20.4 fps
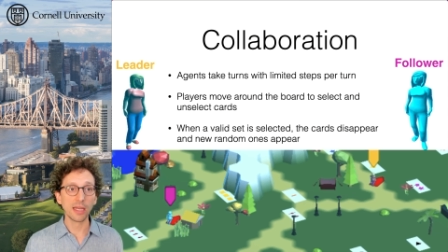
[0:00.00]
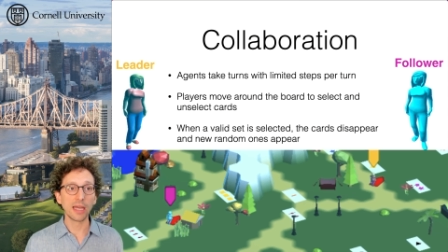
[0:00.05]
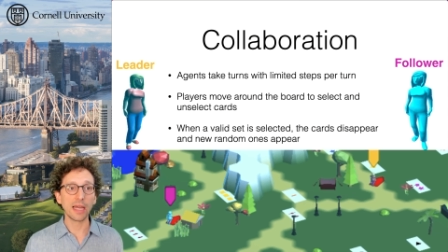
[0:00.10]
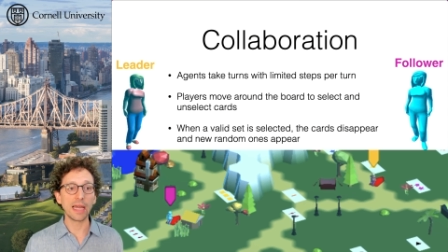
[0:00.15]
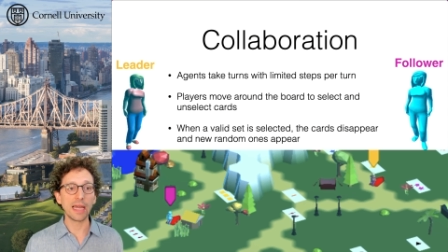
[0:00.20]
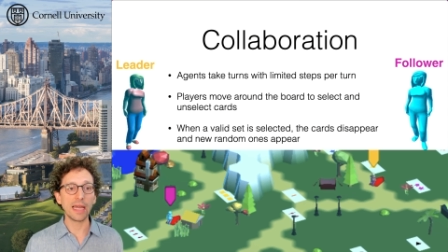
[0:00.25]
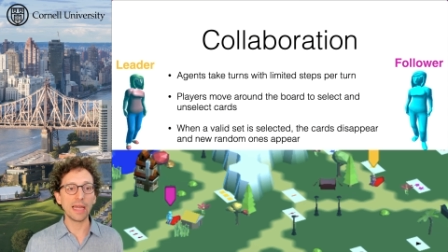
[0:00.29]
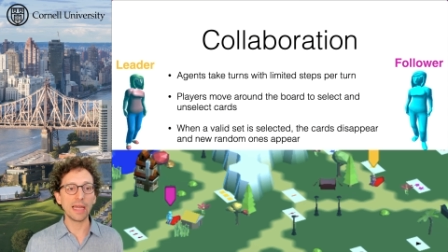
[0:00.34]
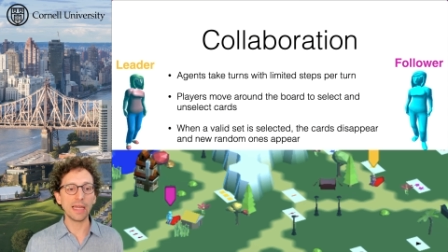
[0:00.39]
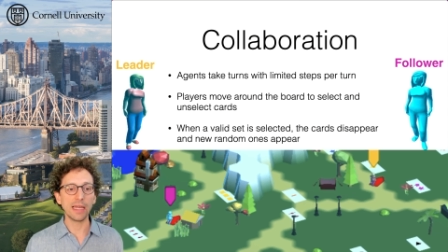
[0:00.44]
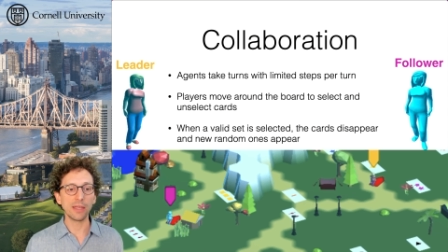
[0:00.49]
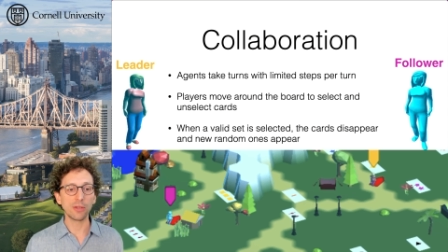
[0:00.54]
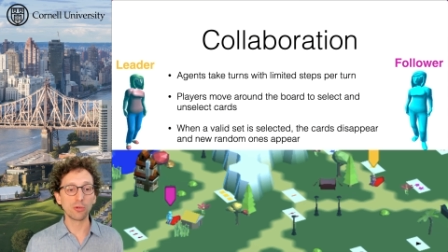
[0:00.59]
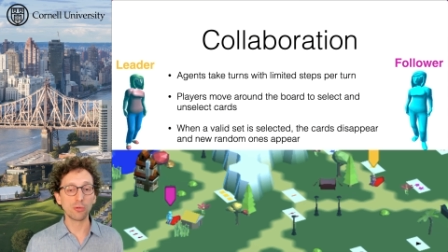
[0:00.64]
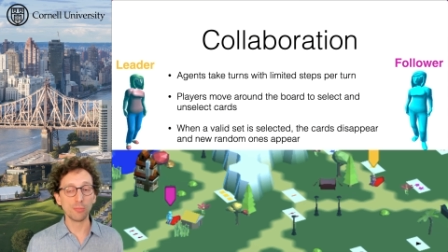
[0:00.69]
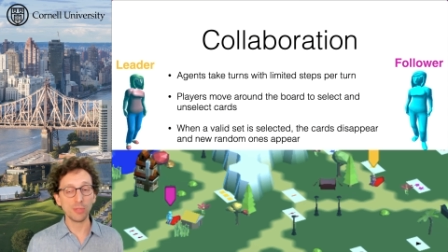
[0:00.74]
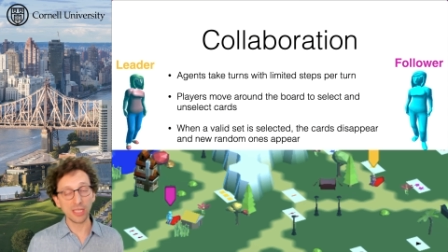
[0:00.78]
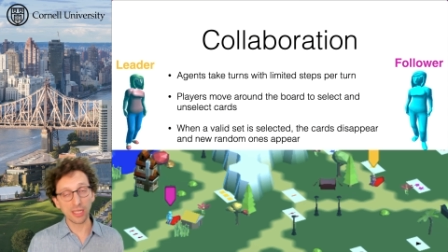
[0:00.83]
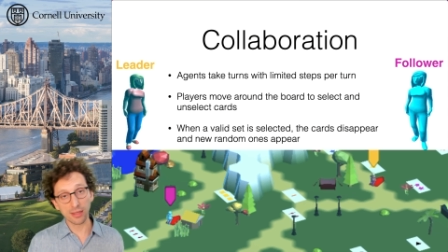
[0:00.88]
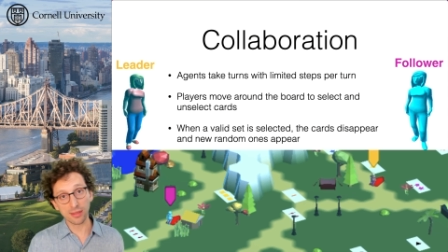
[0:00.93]

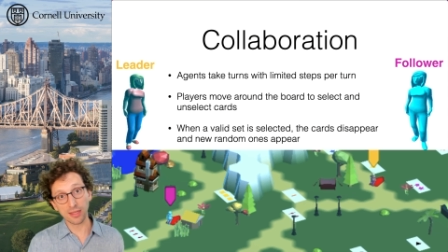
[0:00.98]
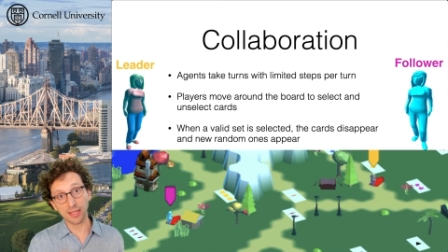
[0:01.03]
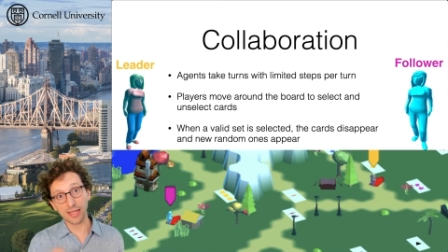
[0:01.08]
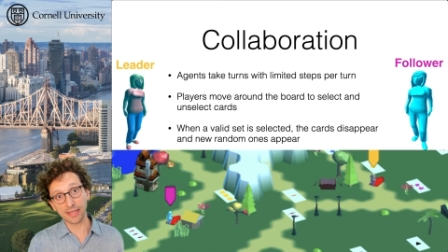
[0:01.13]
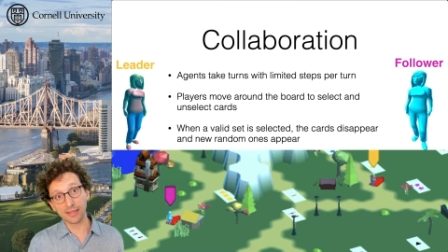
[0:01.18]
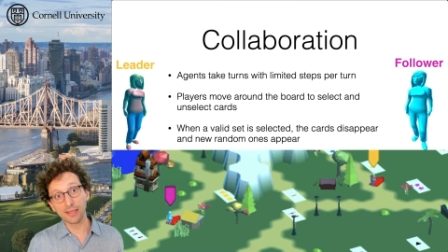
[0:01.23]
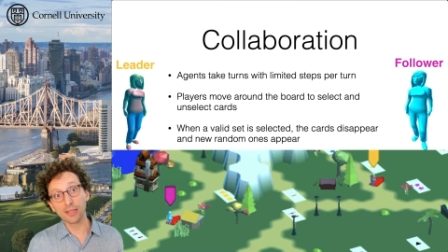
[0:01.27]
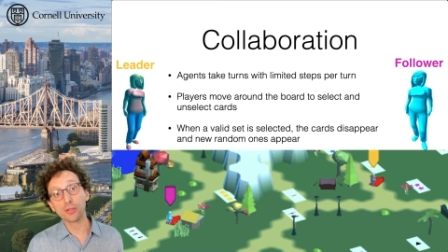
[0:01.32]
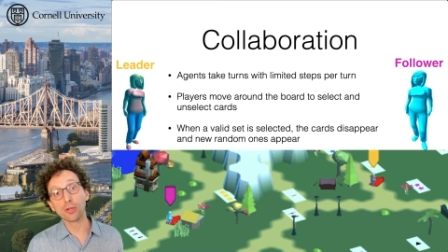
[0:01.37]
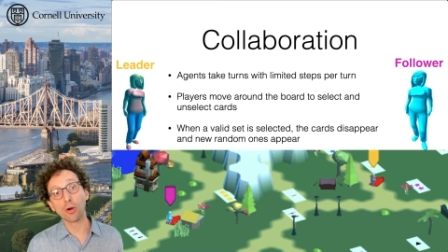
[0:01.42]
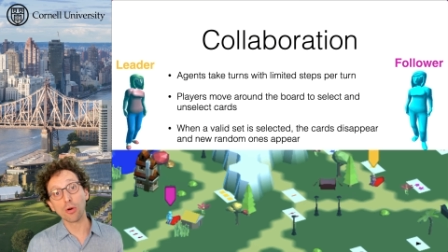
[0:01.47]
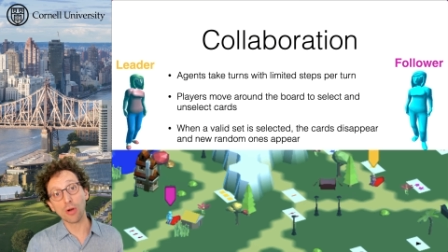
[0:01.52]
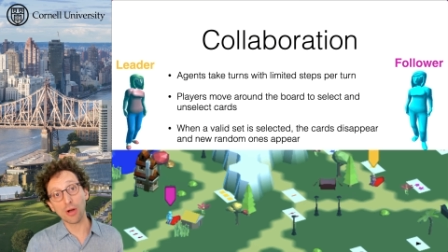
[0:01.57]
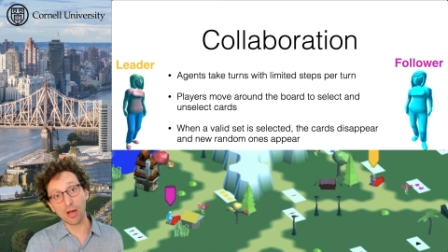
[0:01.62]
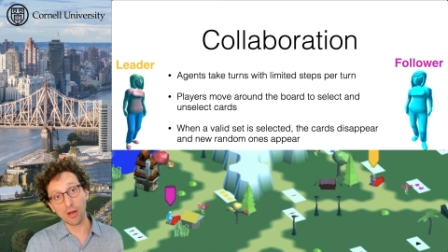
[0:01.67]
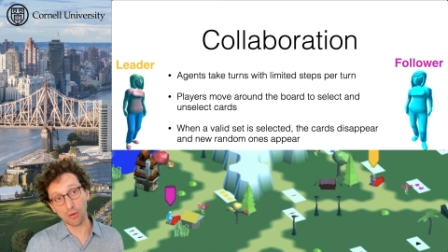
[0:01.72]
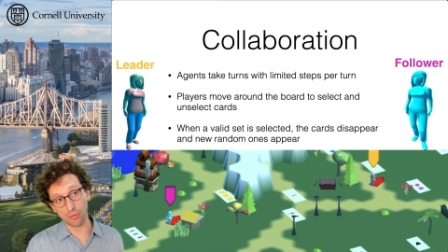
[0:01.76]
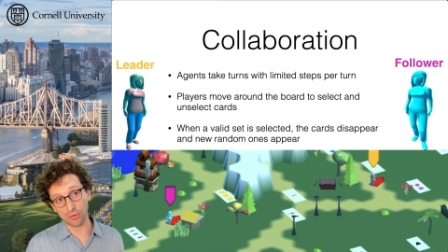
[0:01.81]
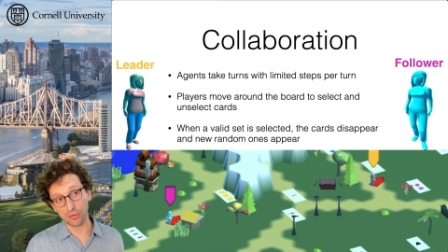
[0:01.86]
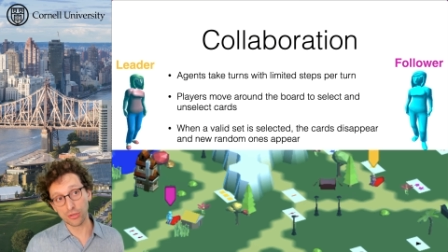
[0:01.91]
to being selected
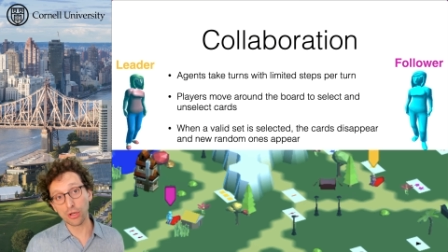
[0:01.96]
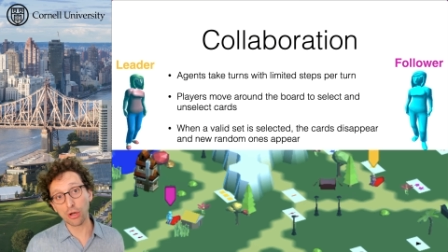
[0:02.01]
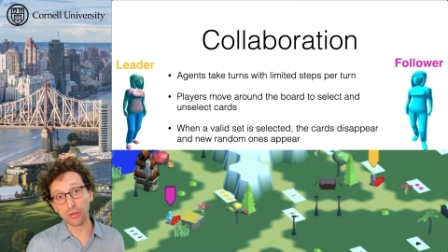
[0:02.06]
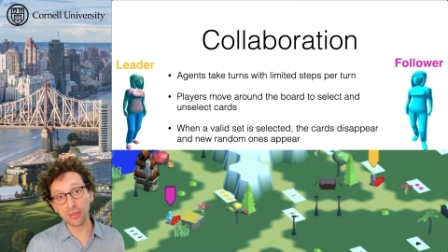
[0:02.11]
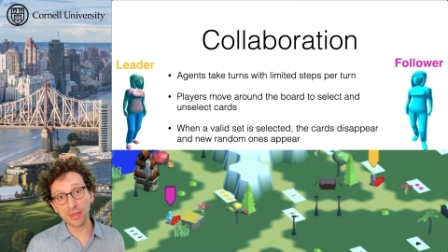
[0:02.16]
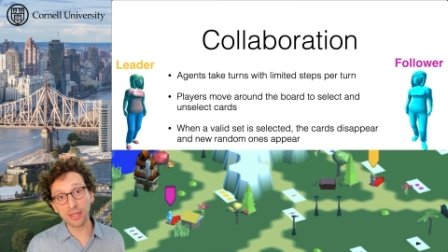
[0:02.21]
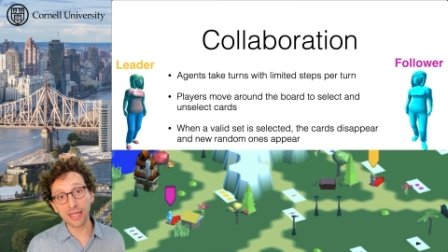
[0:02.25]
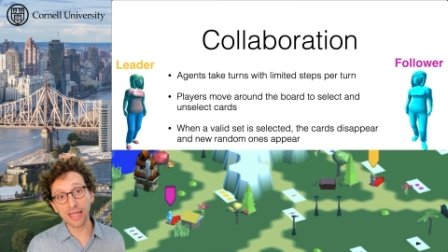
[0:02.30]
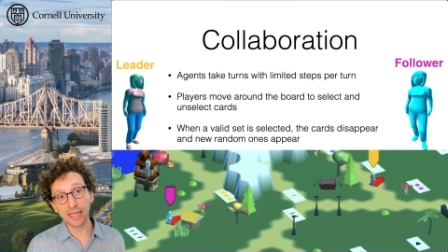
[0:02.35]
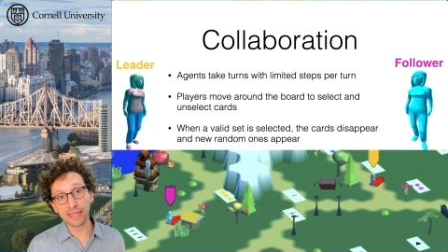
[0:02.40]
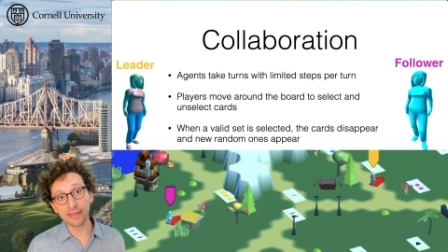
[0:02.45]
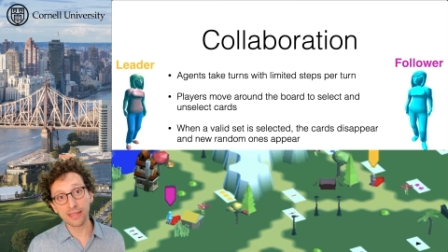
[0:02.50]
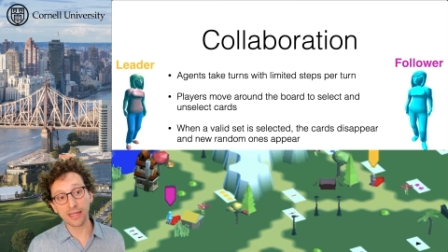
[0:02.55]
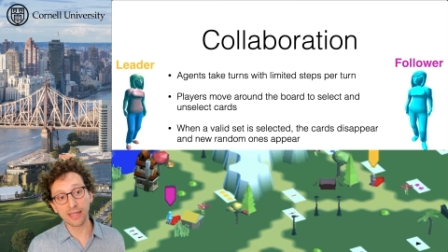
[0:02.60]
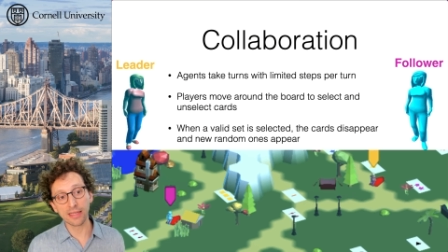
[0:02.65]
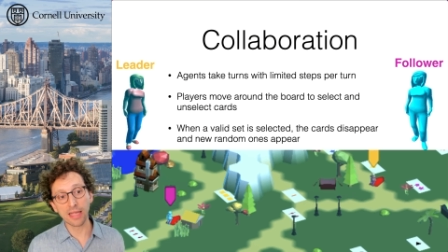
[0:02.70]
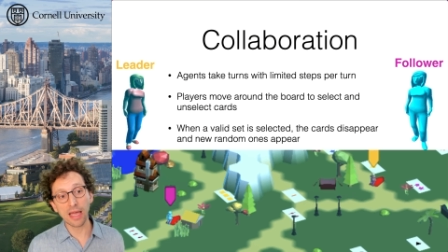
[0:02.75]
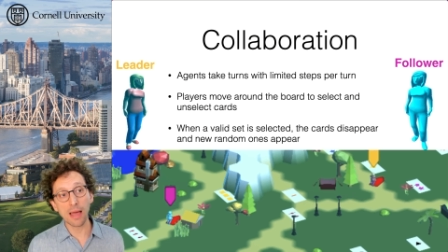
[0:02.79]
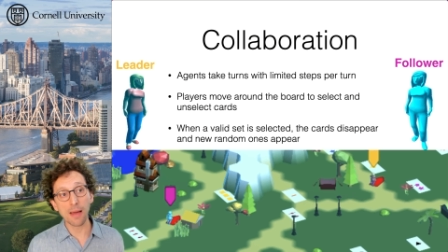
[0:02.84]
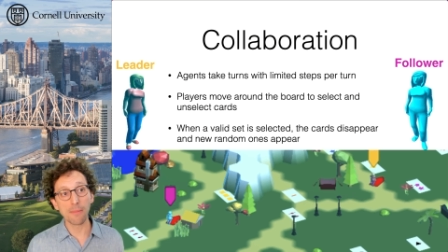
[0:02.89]
or not
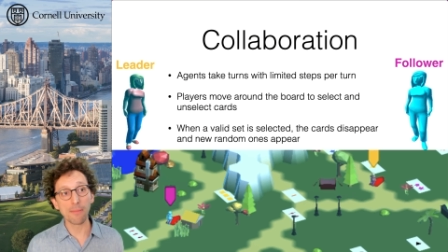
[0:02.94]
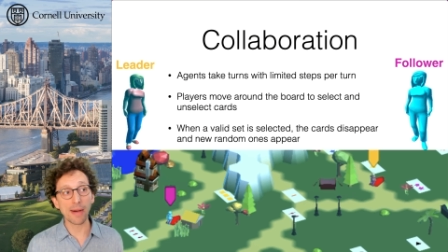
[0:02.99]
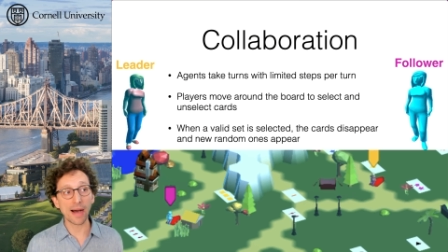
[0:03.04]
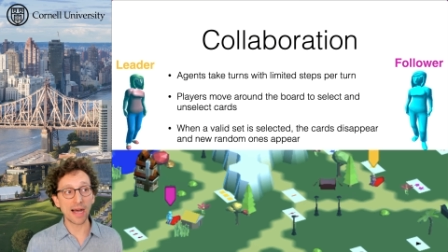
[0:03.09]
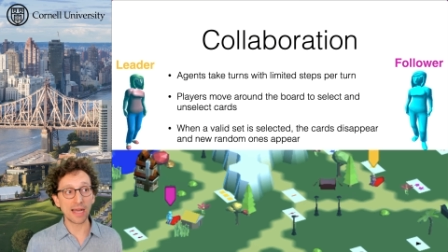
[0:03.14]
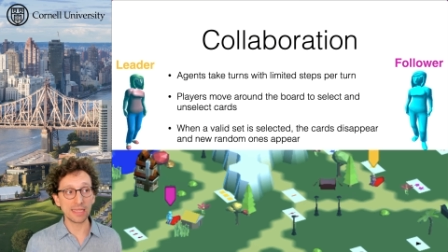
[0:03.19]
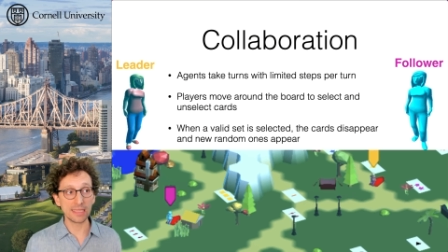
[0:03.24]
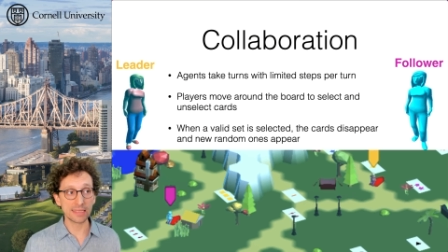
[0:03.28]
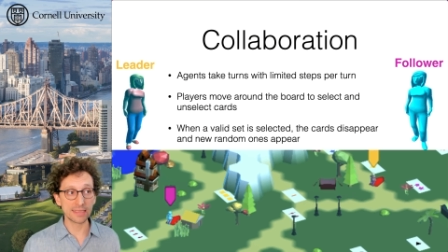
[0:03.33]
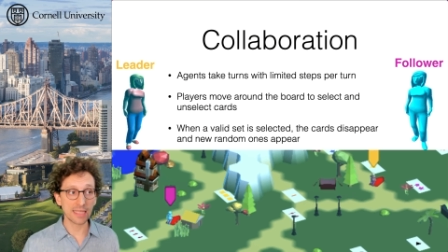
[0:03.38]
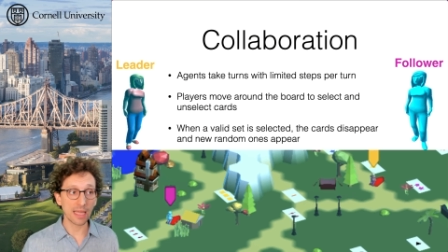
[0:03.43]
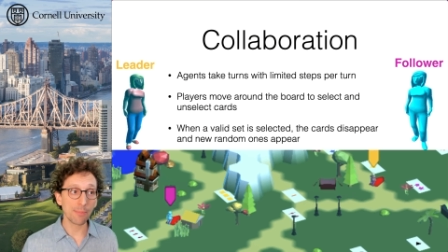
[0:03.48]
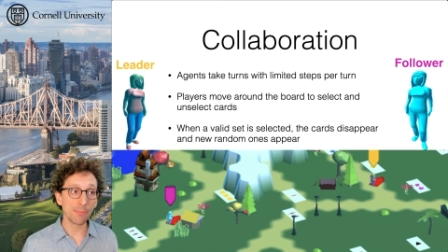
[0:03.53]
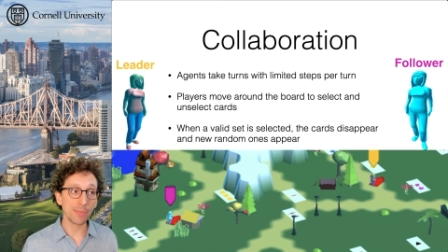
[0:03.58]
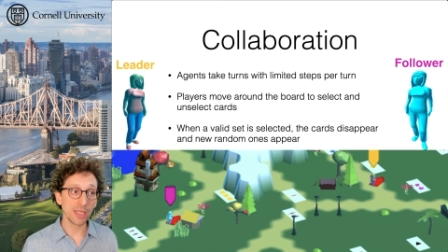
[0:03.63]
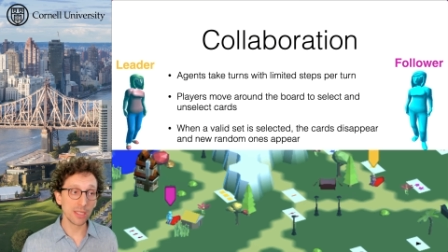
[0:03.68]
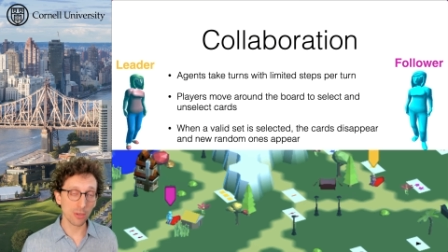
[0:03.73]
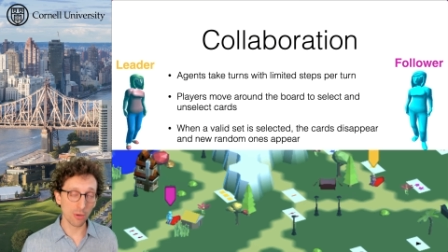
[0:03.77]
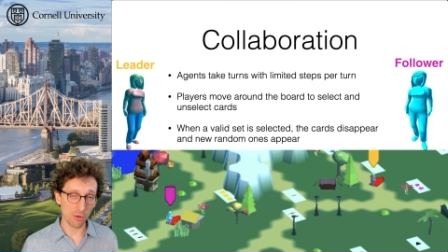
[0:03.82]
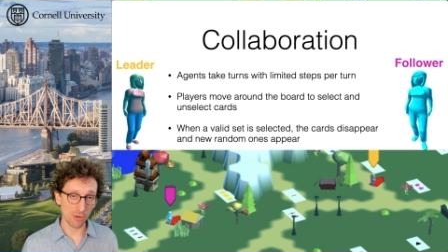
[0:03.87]
selected by
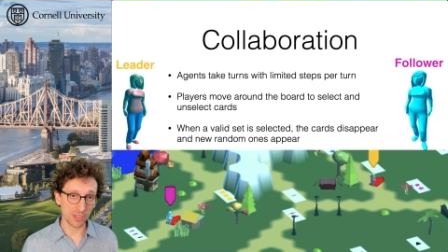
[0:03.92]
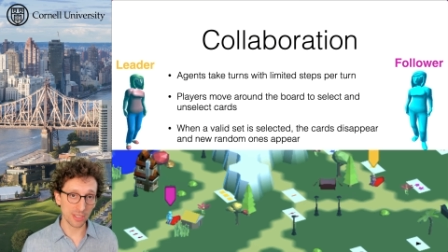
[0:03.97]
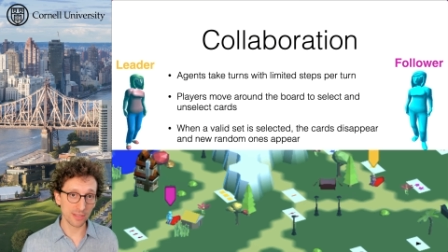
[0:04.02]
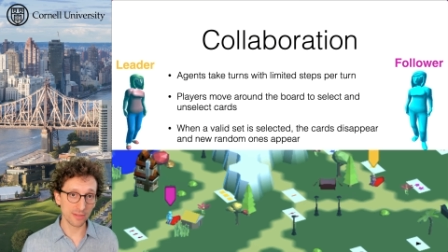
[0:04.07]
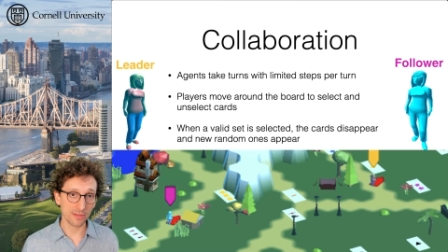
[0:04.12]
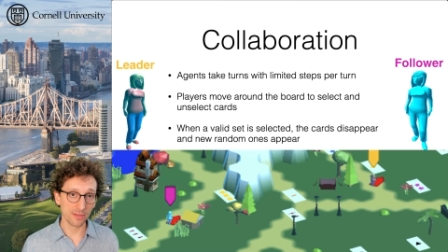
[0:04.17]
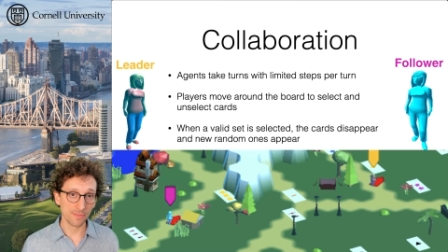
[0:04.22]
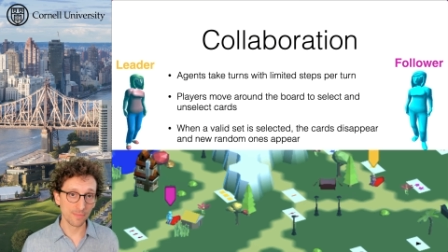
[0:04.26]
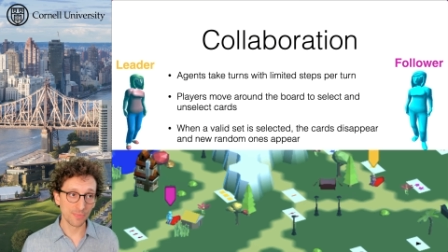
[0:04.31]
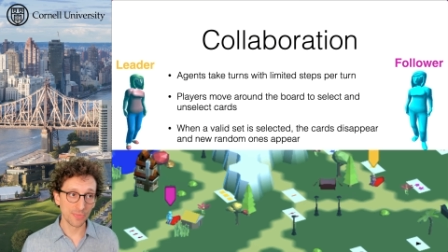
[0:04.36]
stepping on it.